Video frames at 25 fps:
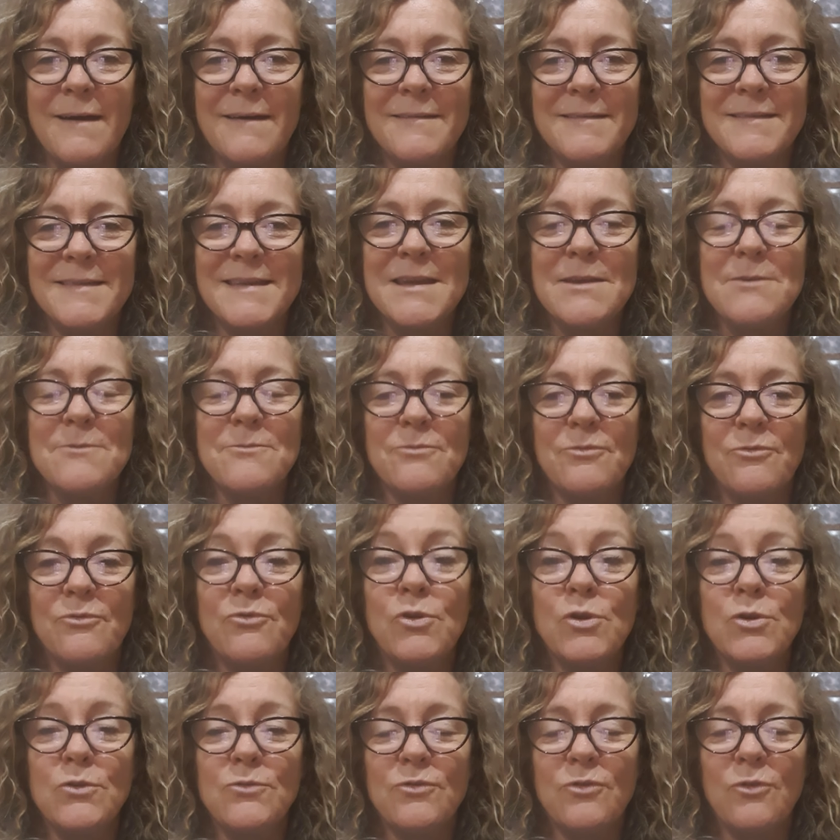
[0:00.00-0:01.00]
the
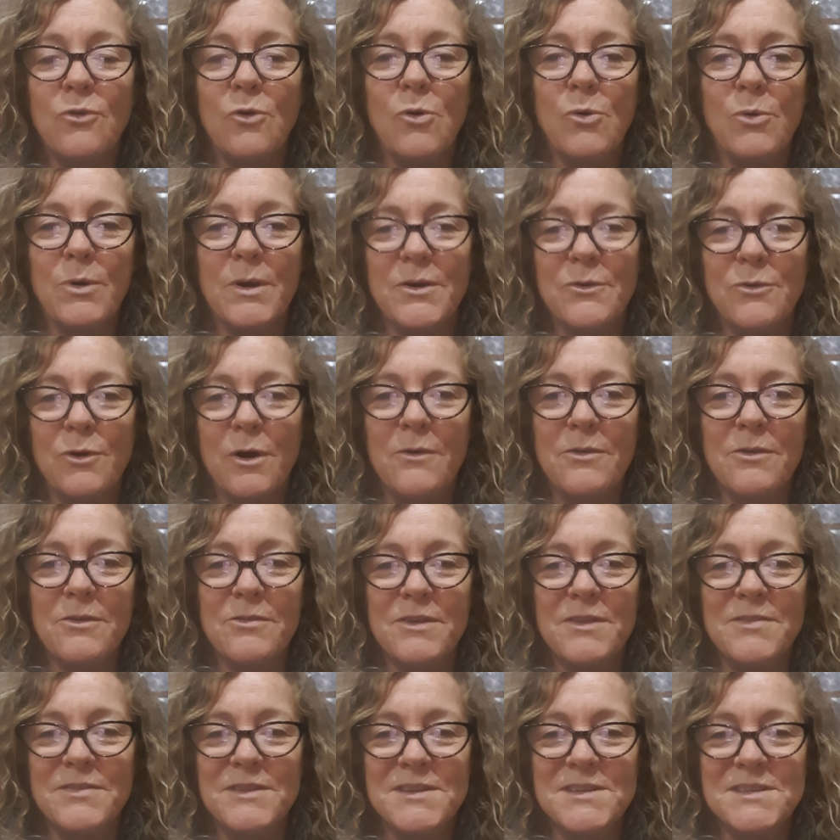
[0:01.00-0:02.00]
fruit forward rather
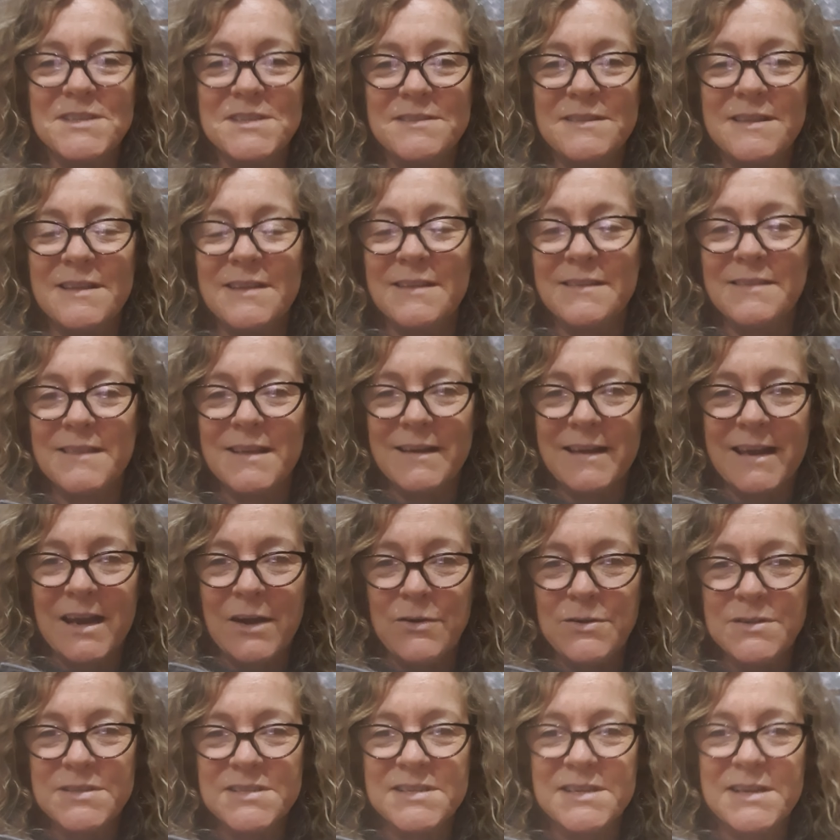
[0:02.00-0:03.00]
than the
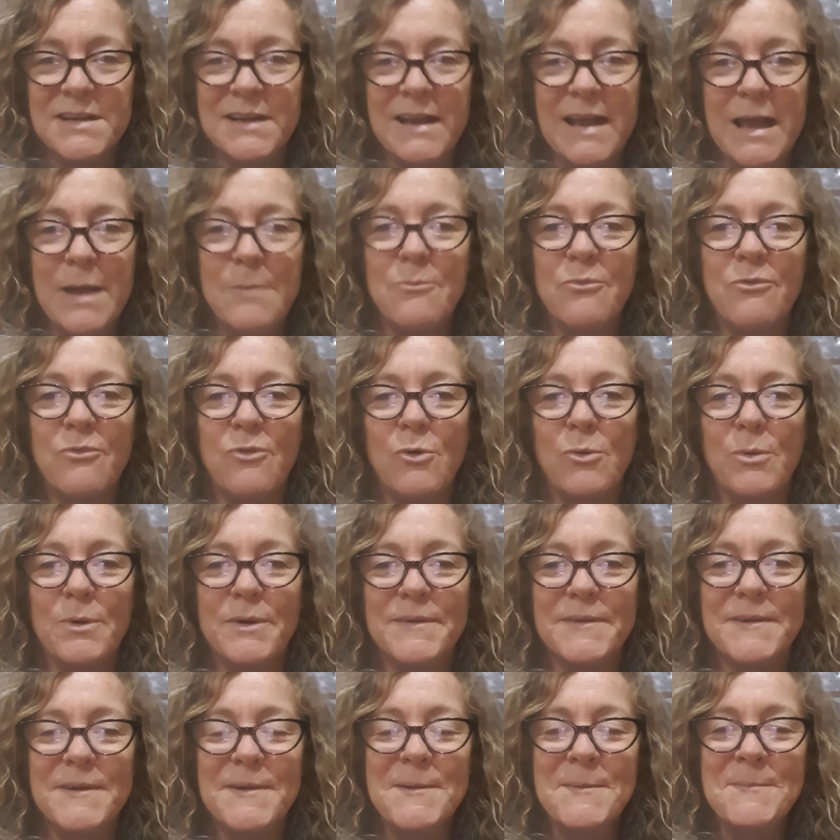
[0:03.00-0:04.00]
kerosene lamp
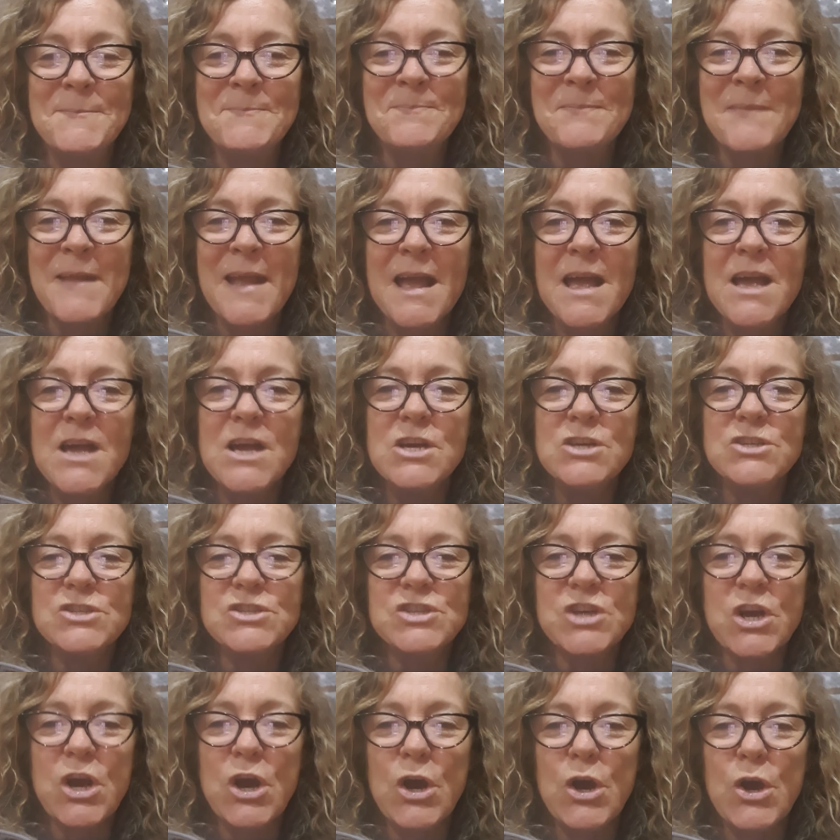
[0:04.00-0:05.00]
forward.
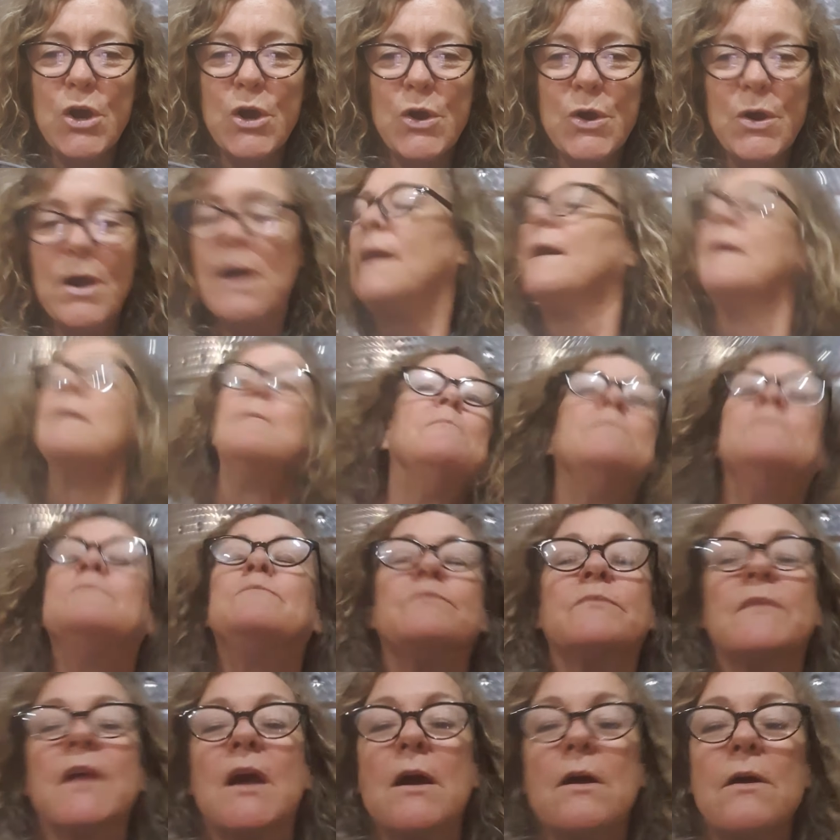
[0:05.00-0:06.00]
So
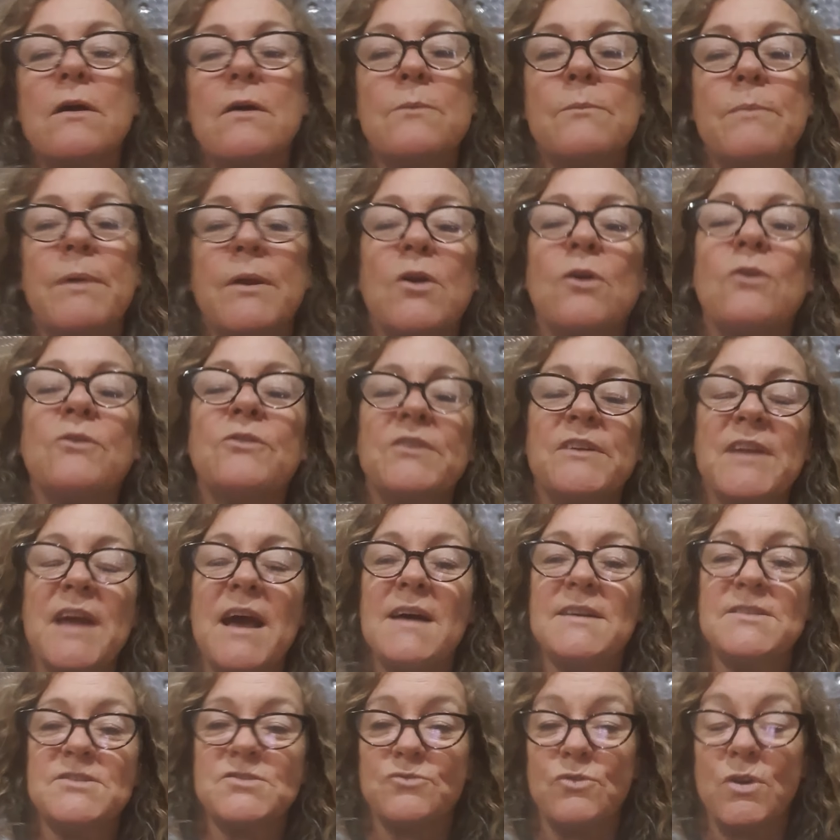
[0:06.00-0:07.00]
because it
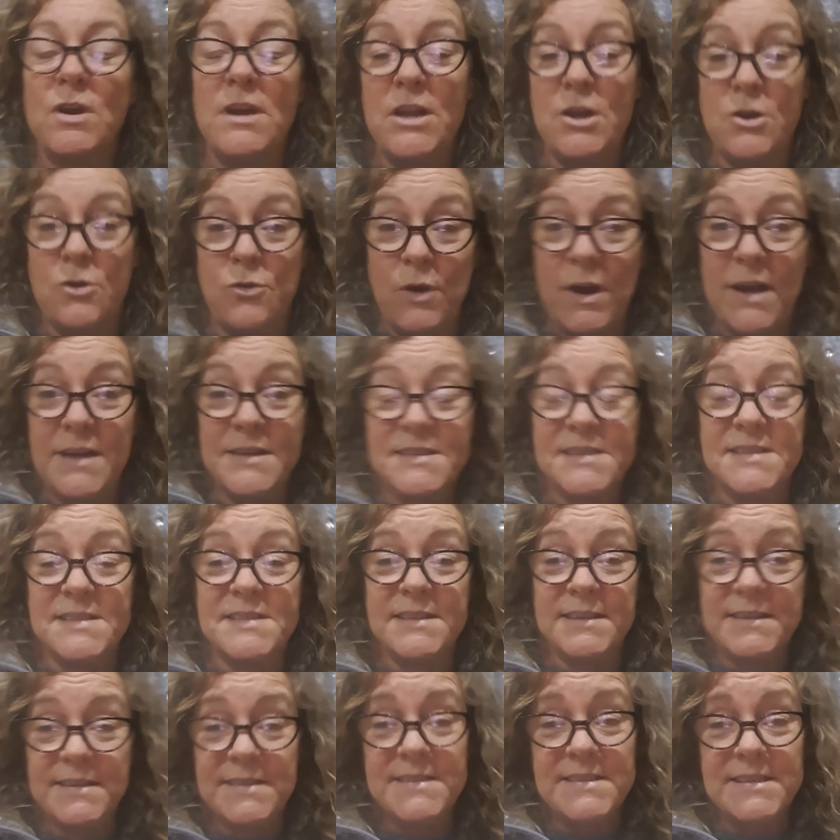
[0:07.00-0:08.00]
has really great
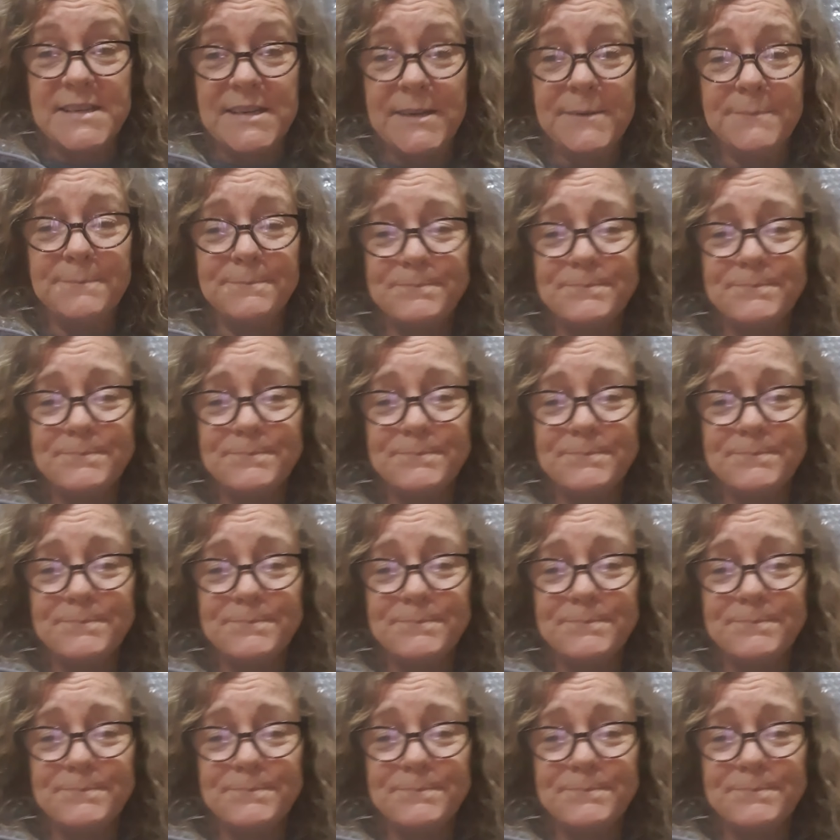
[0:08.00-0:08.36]
acidity,